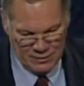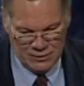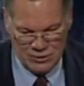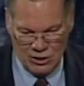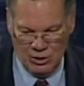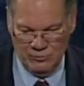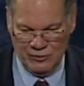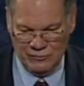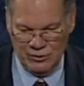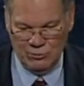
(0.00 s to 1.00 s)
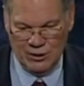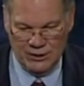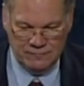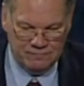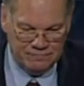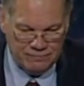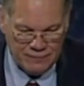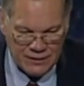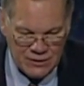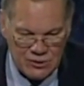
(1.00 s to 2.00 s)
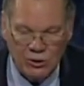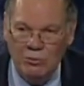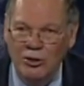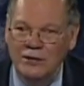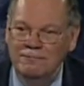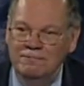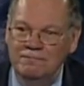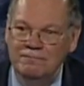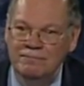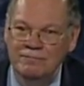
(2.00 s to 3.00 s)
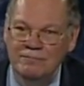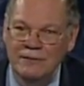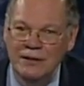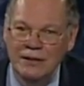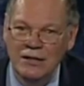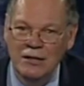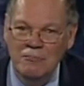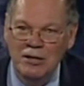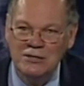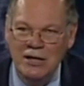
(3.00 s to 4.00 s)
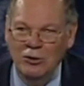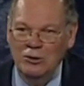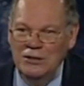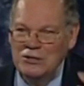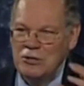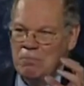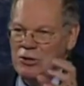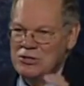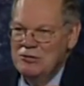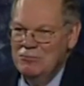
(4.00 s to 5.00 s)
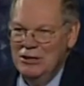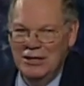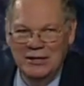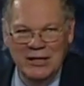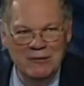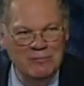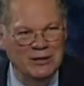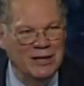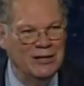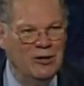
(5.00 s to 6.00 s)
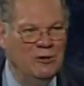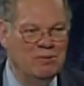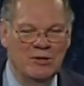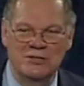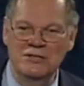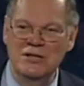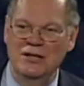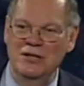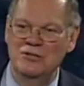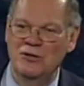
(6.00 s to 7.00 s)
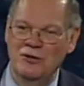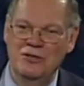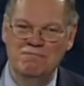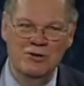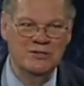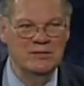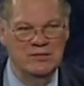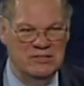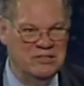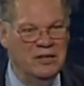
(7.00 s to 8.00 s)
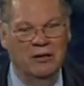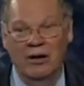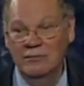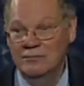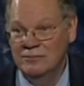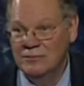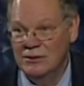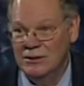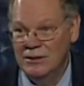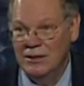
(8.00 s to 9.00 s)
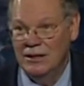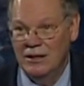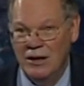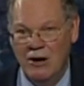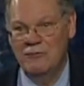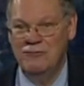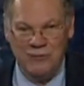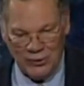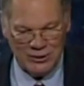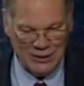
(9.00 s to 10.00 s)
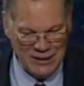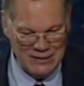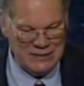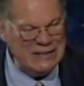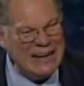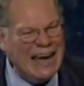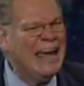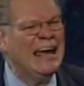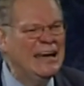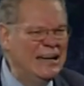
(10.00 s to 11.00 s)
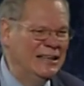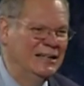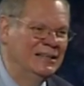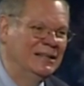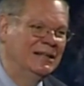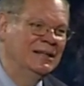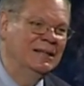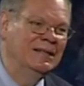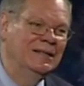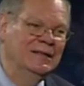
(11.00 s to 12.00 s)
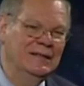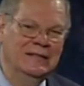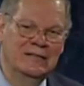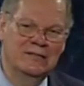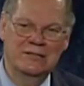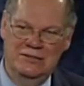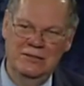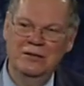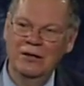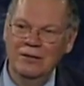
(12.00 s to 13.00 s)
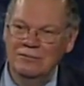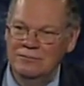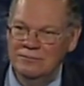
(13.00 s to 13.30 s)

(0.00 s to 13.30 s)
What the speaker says: Psalm 51 is sobering because not only does a person begin then, but like all persons on this earth, the person's a sinner. A fertilized egg is a sinner.